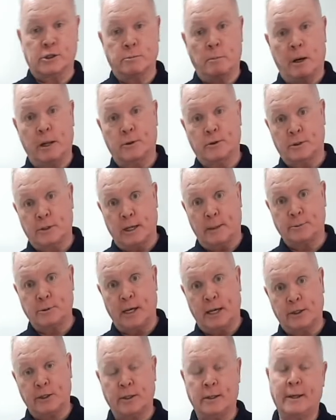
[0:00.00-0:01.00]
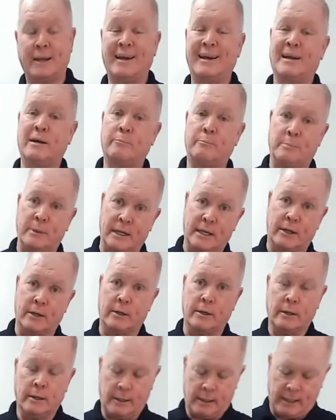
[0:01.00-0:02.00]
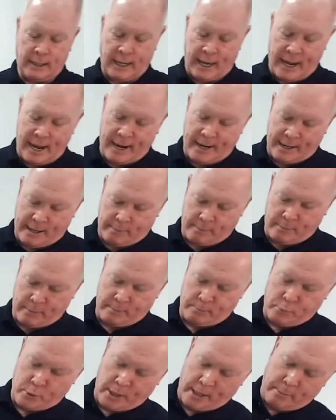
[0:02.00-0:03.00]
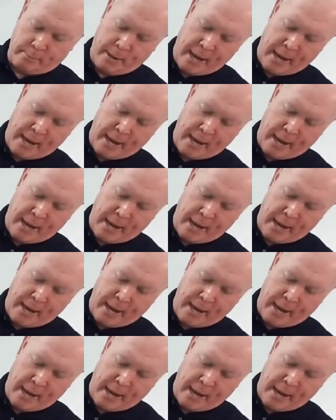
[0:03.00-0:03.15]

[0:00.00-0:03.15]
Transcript: a smaller subsection and a bigger guide and bring